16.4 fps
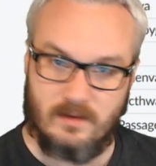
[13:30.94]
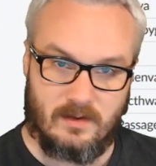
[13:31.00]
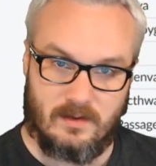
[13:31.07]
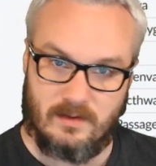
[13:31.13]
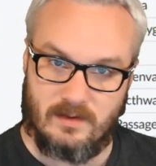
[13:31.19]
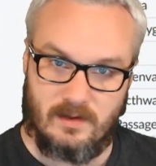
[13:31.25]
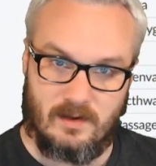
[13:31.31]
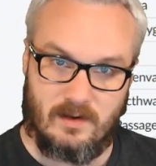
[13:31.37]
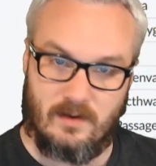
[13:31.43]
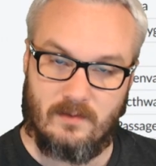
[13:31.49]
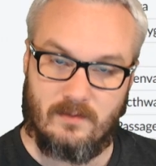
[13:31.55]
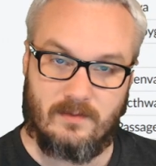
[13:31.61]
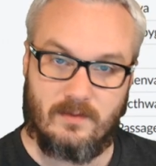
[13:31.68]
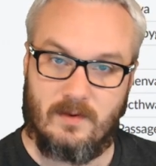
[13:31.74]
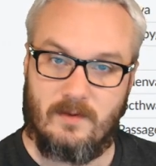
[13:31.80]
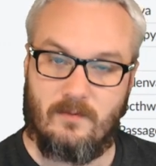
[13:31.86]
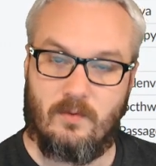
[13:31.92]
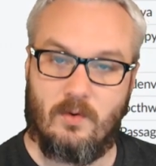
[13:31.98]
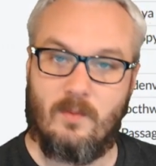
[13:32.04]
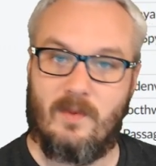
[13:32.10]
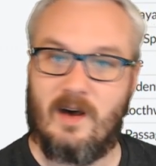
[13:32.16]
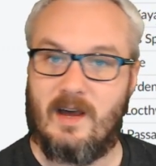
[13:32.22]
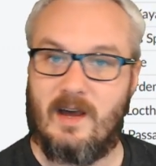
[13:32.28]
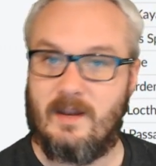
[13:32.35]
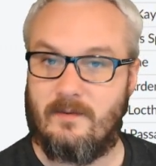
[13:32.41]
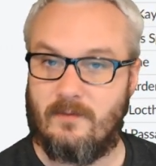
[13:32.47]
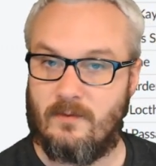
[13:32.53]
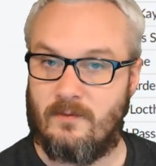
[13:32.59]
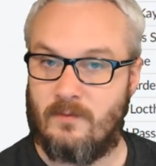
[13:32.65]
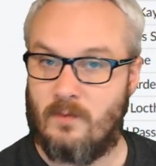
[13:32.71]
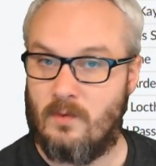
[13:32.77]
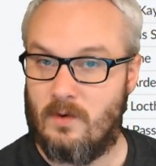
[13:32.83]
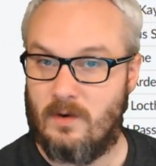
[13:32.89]
you know, 3/4 body for
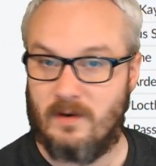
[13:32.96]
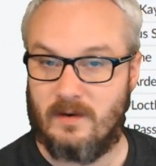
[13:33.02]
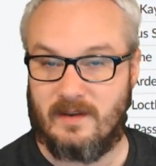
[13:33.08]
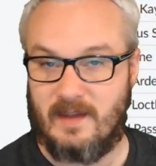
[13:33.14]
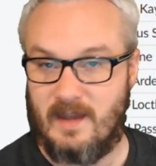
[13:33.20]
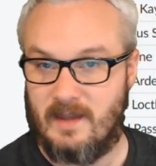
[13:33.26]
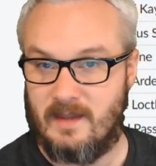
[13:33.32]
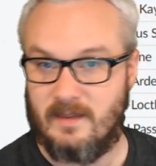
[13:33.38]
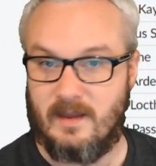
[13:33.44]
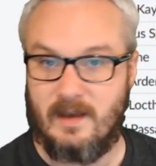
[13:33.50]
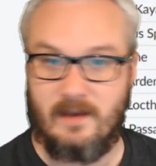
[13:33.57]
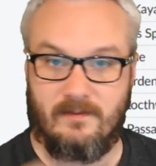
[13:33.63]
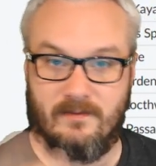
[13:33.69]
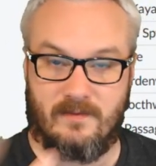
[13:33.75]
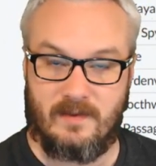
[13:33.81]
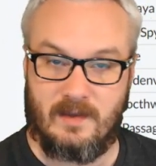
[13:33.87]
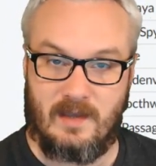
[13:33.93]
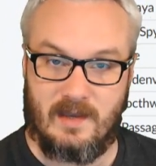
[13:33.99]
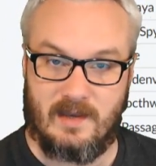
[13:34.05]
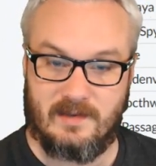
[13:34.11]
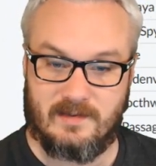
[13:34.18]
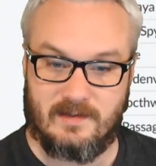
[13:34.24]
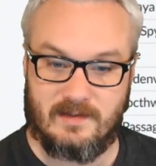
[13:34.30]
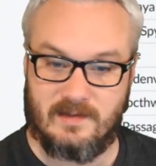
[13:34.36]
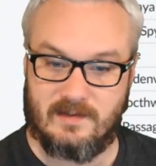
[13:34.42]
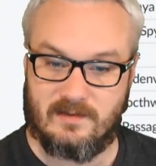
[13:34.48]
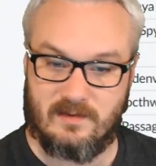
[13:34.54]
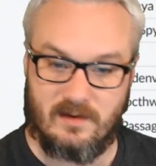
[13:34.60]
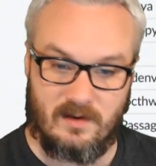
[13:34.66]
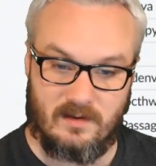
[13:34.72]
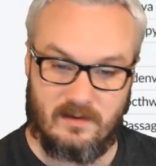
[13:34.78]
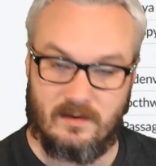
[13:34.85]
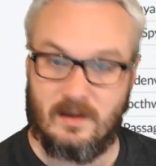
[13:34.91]
4, gain life, he has to
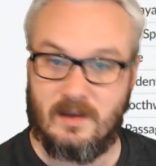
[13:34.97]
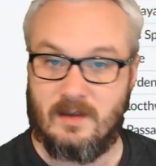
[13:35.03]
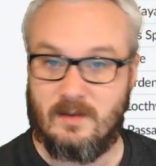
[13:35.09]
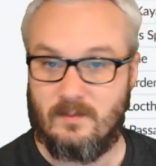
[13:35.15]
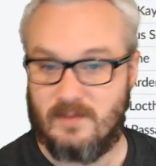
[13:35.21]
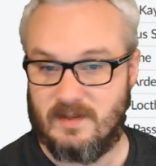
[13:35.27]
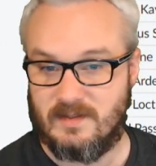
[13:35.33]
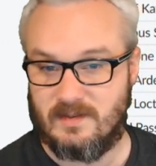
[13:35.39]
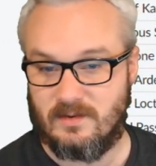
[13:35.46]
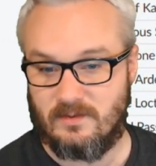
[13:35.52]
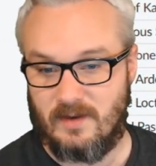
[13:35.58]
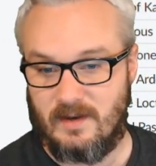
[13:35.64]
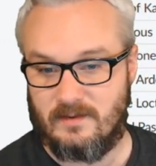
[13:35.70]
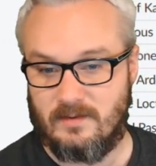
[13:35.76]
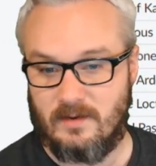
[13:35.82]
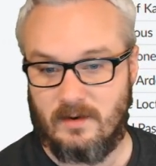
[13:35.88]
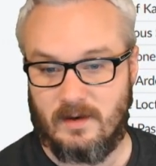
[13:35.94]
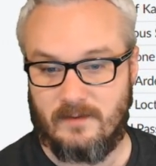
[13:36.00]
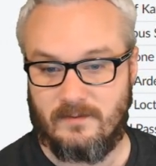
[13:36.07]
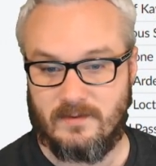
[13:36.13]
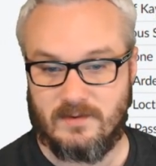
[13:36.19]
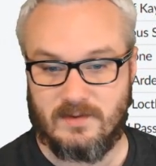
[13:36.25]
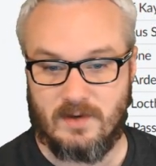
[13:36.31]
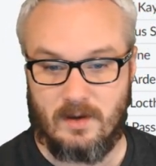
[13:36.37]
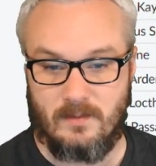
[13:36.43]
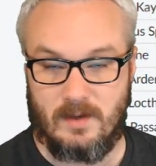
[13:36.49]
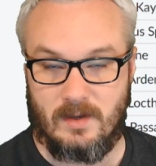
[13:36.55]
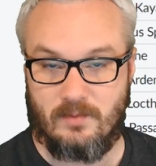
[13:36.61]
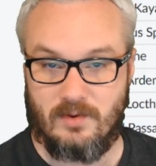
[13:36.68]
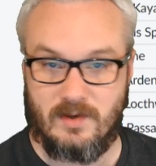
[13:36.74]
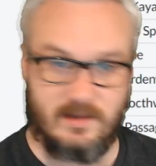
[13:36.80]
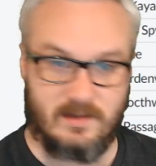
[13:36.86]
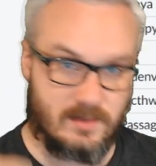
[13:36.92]
discard, plus a great target for Charming
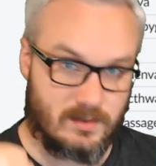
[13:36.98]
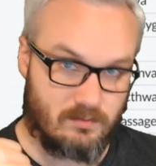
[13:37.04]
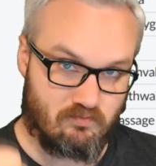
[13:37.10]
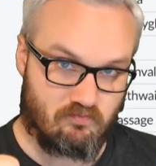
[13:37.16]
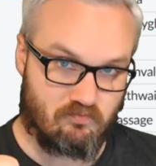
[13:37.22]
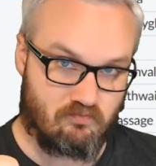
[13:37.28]
Prince.